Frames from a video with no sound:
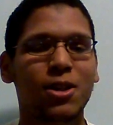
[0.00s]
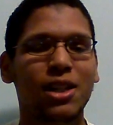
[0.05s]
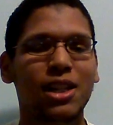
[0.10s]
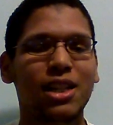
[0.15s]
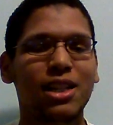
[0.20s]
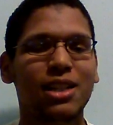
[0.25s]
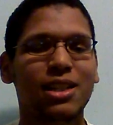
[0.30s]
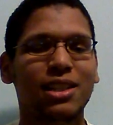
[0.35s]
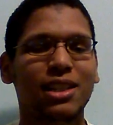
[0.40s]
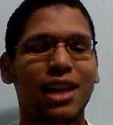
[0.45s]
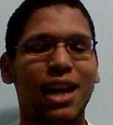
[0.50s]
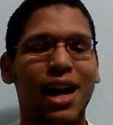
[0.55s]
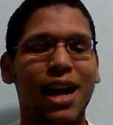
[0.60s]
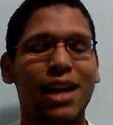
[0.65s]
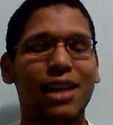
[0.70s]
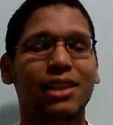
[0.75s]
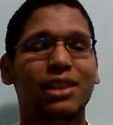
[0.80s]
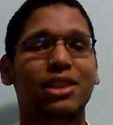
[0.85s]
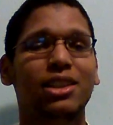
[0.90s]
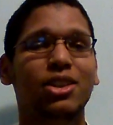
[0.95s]
he
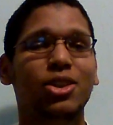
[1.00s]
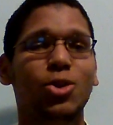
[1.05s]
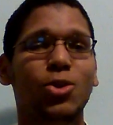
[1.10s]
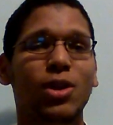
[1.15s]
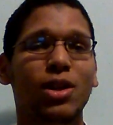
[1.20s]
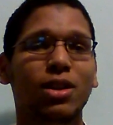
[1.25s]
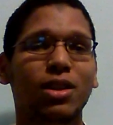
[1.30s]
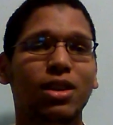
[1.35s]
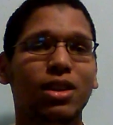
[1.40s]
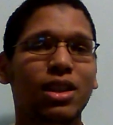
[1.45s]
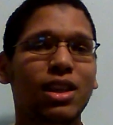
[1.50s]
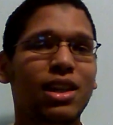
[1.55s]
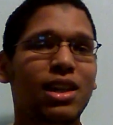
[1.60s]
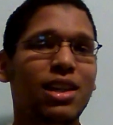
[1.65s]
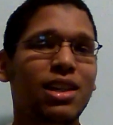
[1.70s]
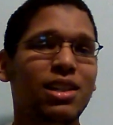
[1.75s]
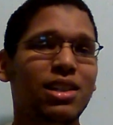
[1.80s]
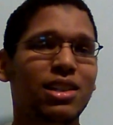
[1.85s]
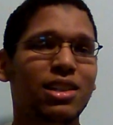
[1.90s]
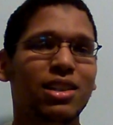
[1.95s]
decides to
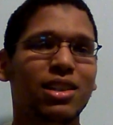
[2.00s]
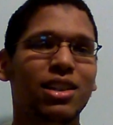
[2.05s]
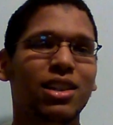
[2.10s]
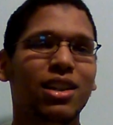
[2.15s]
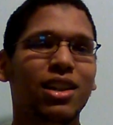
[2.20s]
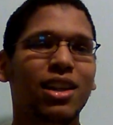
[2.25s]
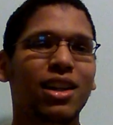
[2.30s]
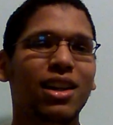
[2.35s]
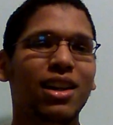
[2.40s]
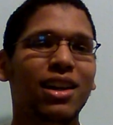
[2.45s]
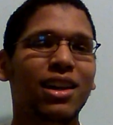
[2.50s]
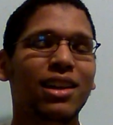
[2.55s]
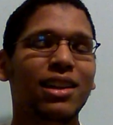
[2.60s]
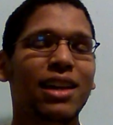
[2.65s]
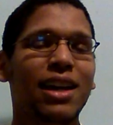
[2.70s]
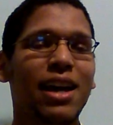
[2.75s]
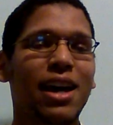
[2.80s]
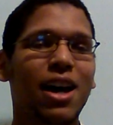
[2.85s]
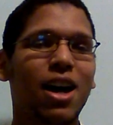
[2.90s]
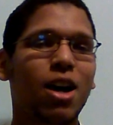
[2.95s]
enlist
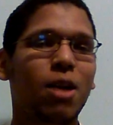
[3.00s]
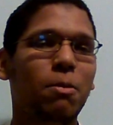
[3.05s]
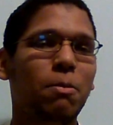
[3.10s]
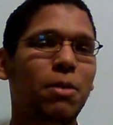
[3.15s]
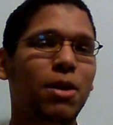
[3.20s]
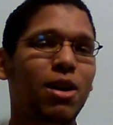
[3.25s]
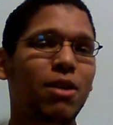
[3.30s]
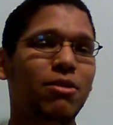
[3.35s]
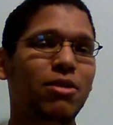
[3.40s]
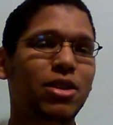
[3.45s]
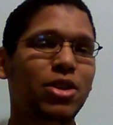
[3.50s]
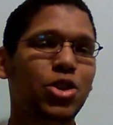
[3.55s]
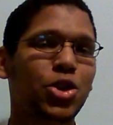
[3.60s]
the help of the